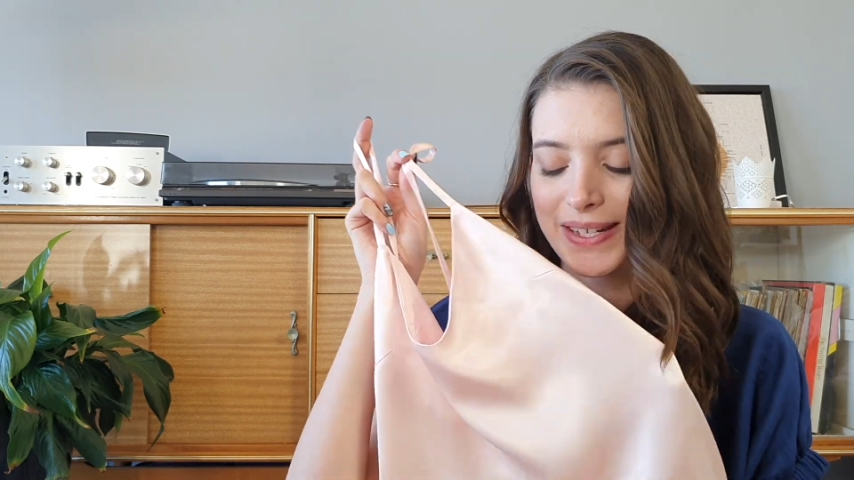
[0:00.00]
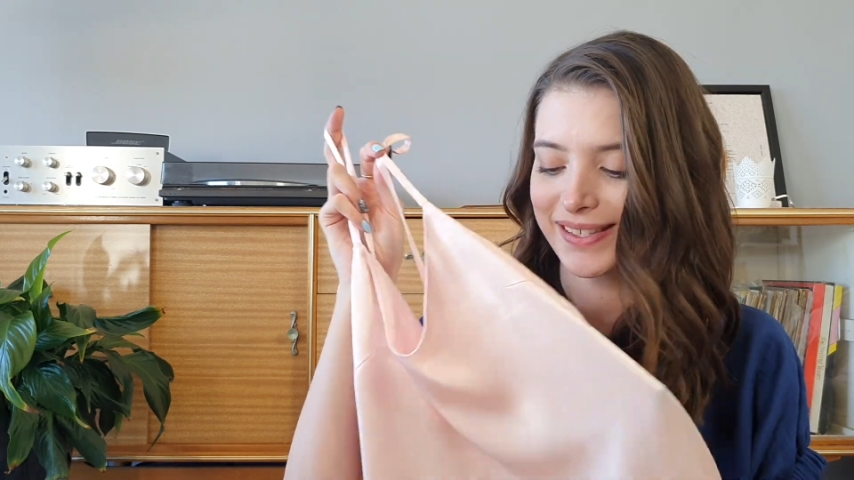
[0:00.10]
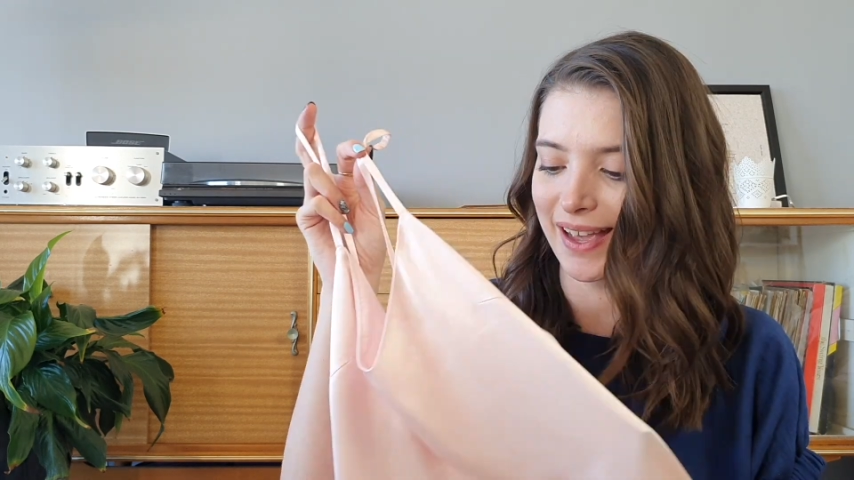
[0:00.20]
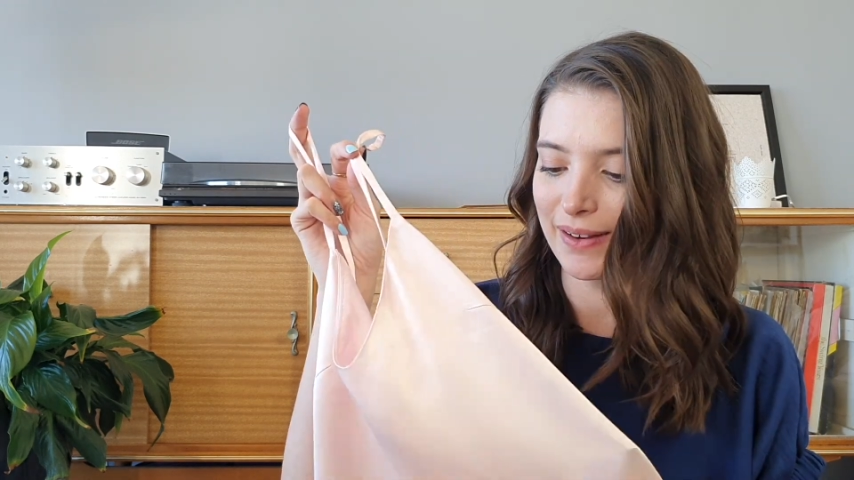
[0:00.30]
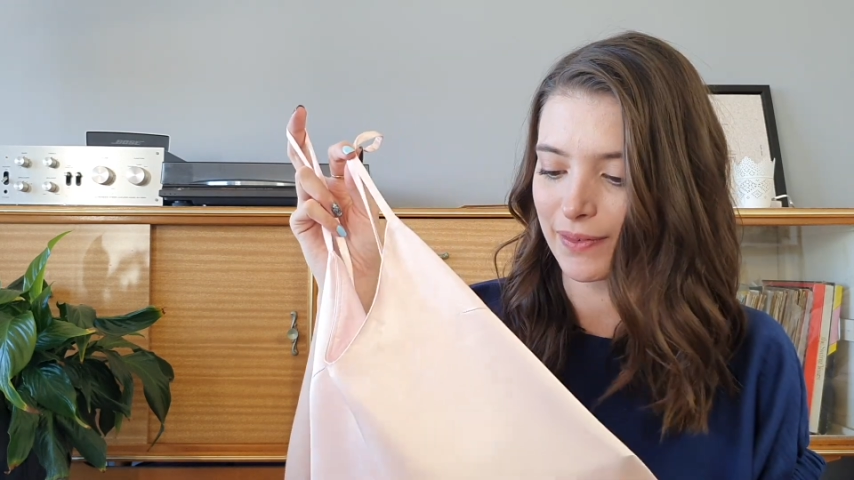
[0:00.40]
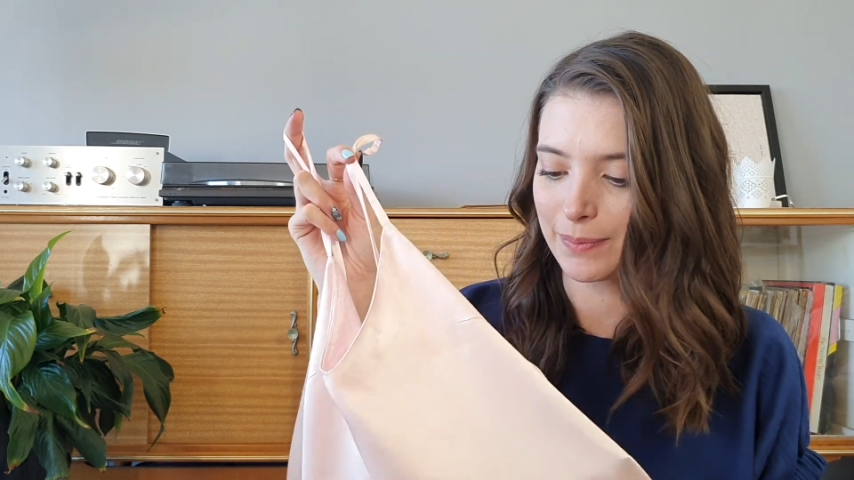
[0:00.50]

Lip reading: aside from